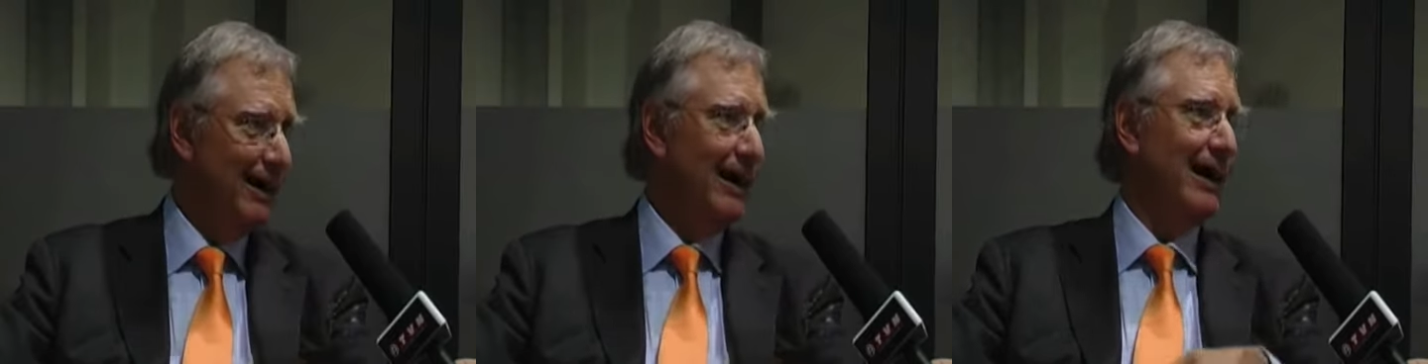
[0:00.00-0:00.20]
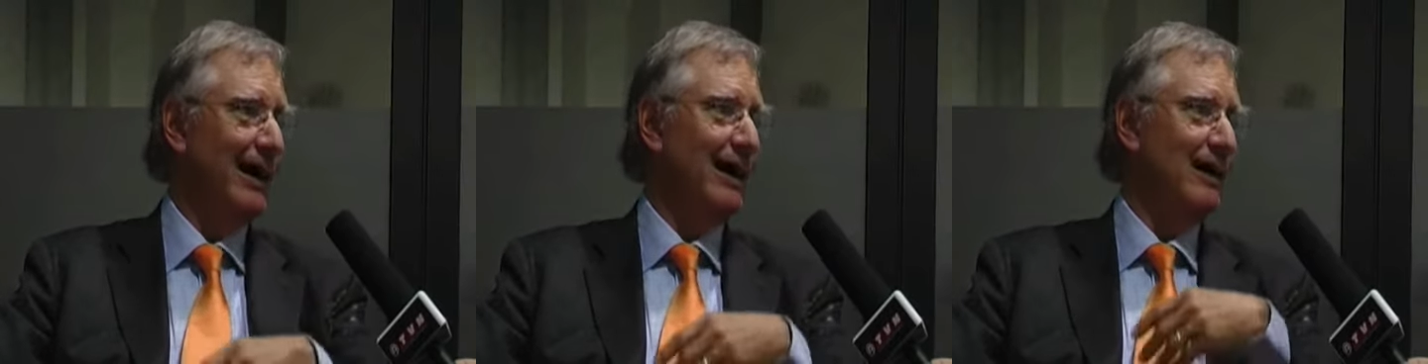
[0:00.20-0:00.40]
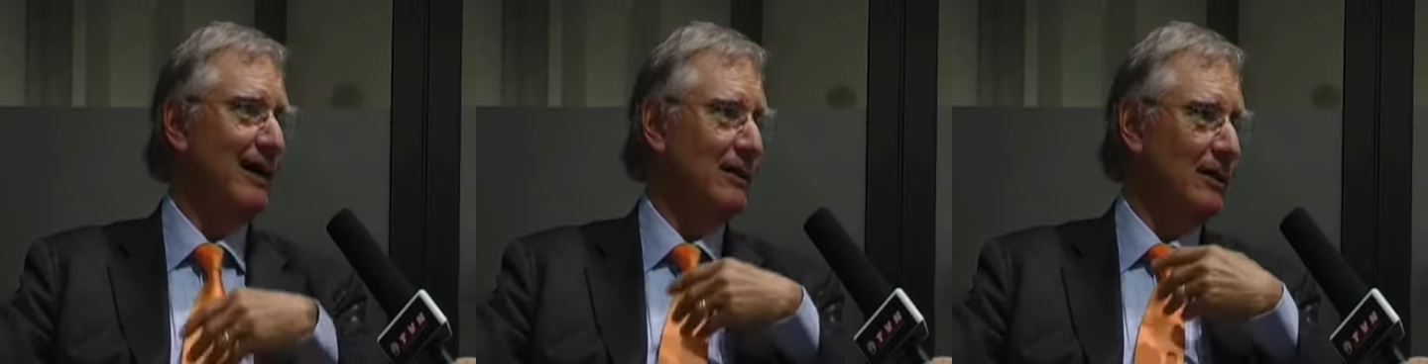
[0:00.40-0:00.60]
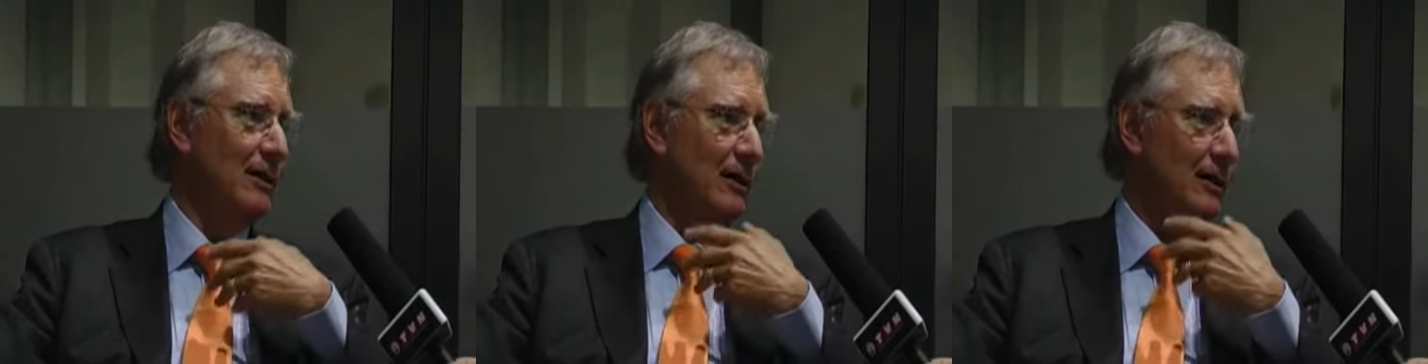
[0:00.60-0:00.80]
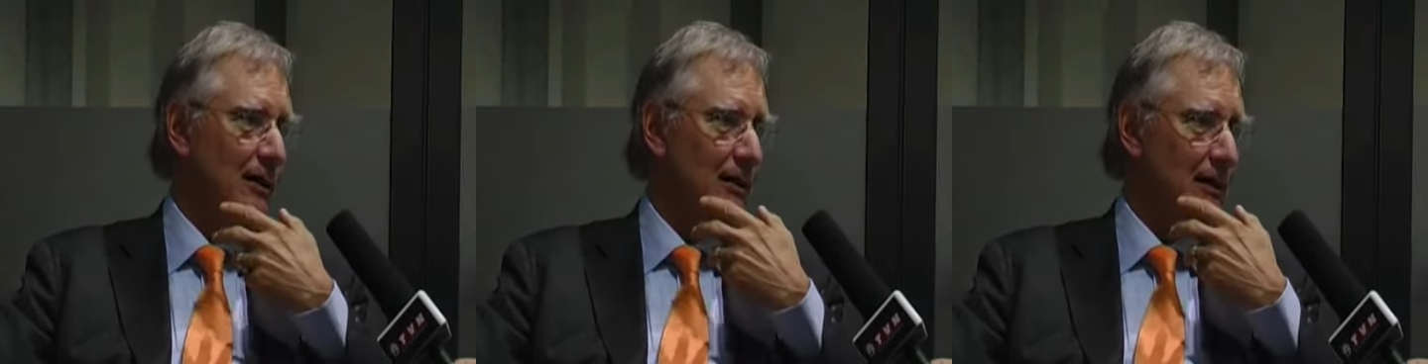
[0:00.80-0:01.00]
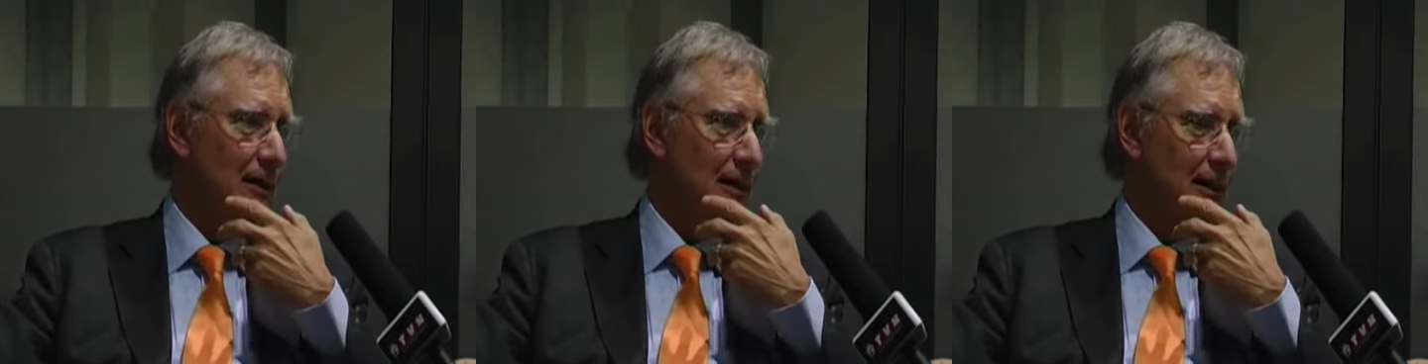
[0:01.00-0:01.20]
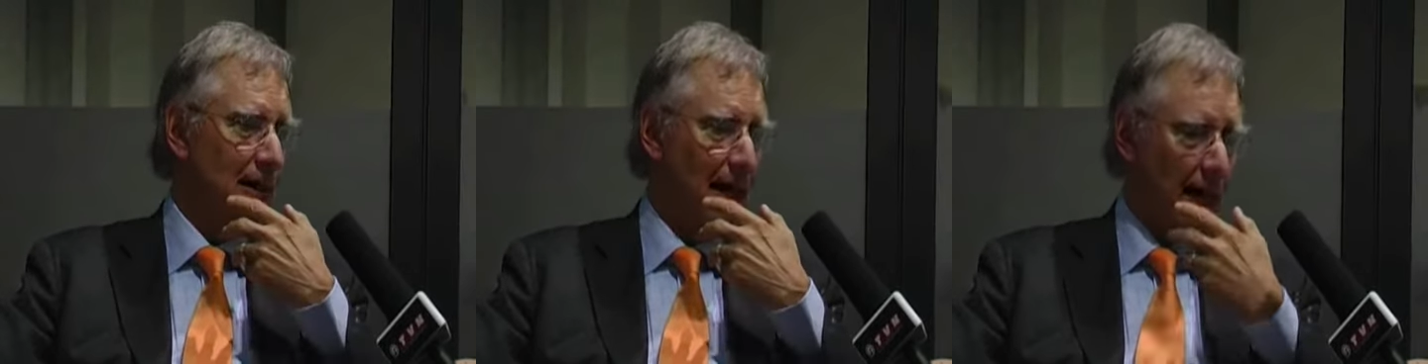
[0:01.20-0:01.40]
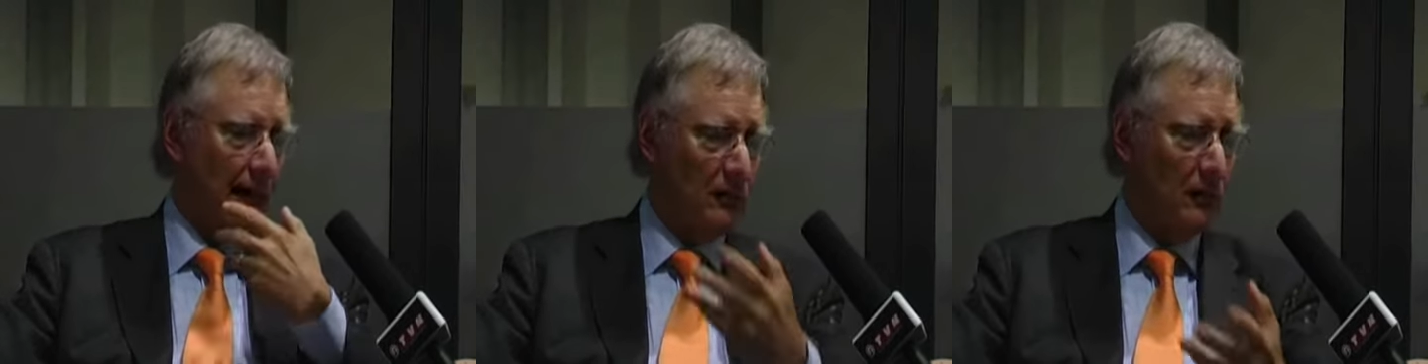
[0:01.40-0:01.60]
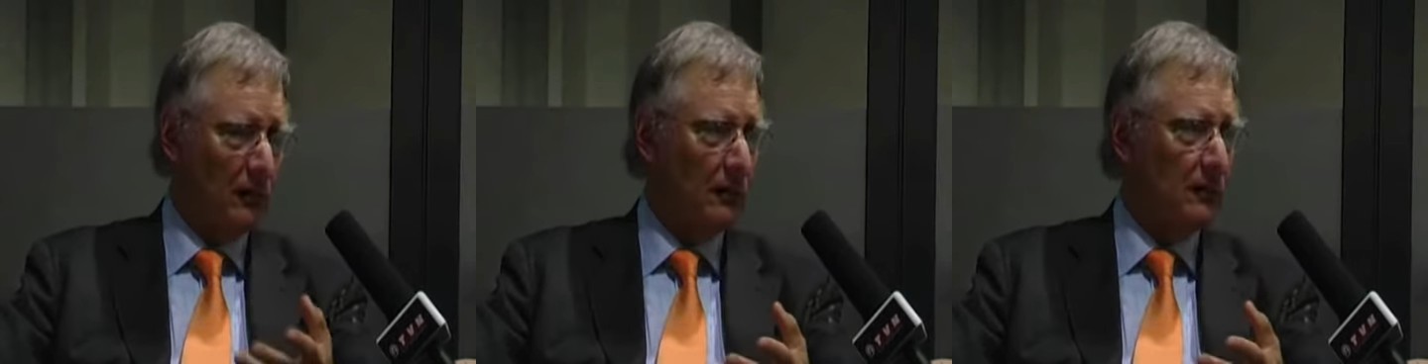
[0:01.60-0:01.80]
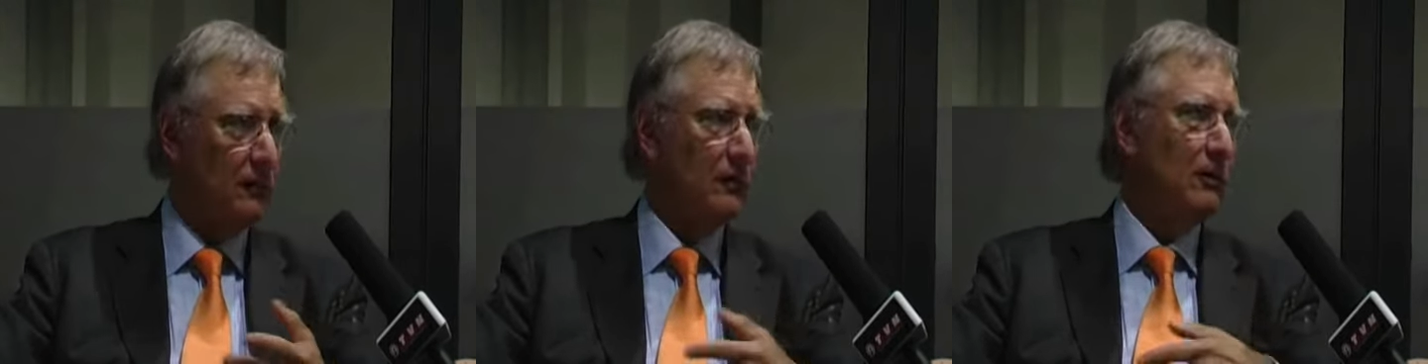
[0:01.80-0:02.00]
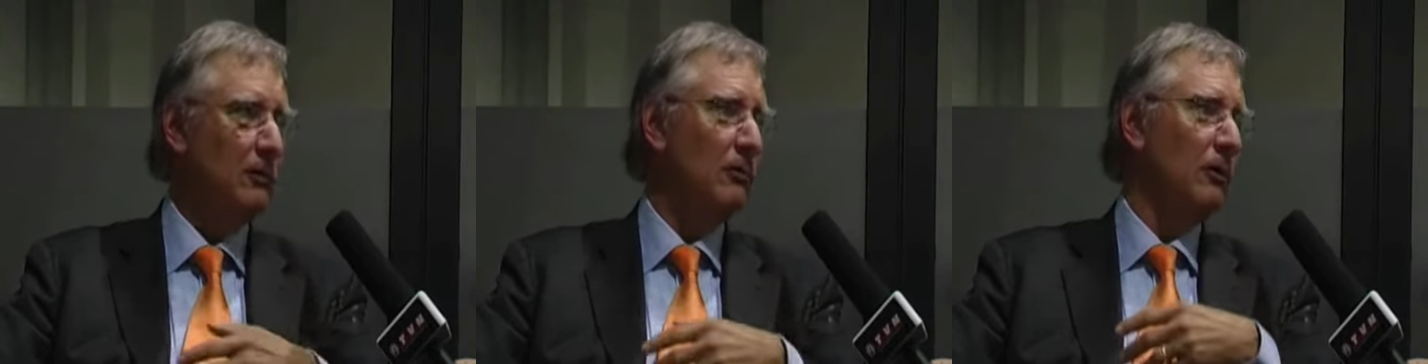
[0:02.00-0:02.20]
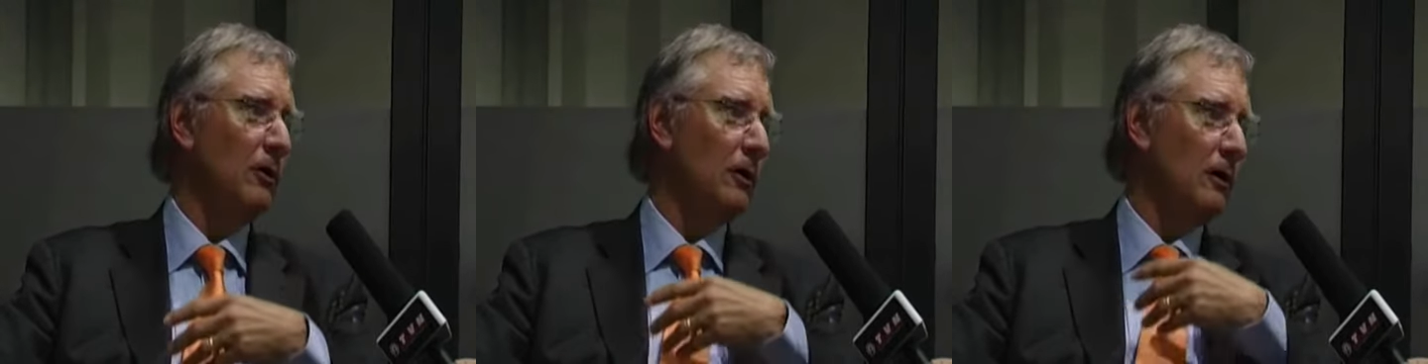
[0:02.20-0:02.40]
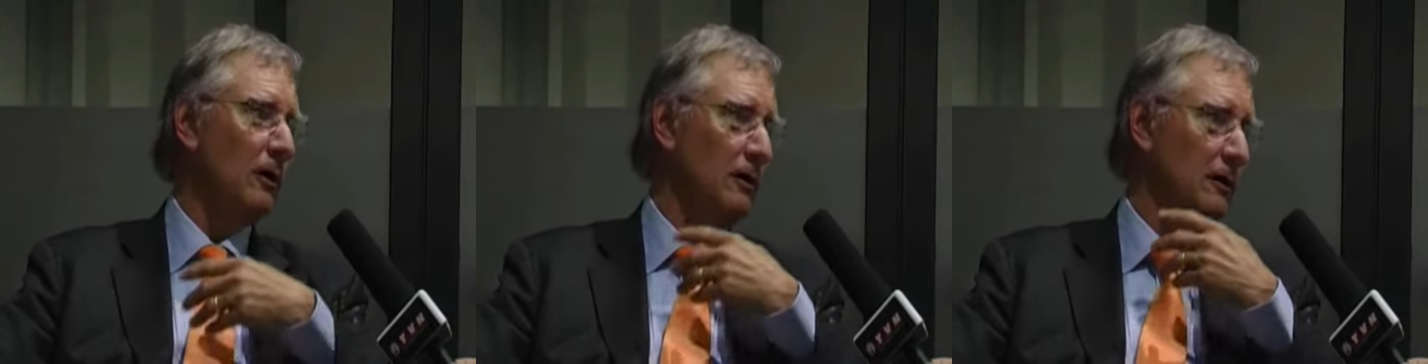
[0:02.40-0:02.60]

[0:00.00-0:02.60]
And the excellence of the work,